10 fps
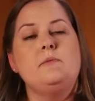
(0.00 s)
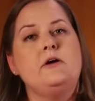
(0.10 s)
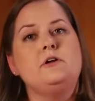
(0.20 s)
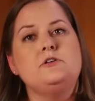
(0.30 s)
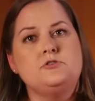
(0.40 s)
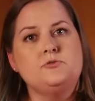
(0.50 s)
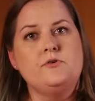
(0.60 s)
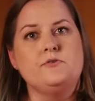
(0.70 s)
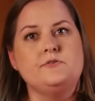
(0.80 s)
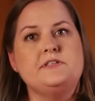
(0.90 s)
about
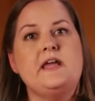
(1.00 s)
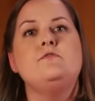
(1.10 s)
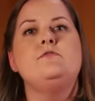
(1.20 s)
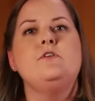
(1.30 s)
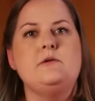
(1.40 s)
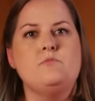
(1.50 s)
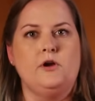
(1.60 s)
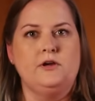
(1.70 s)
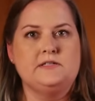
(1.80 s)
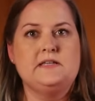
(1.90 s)
controls and
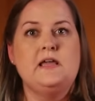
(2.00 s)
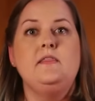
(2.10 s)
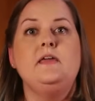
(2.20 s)
frameworks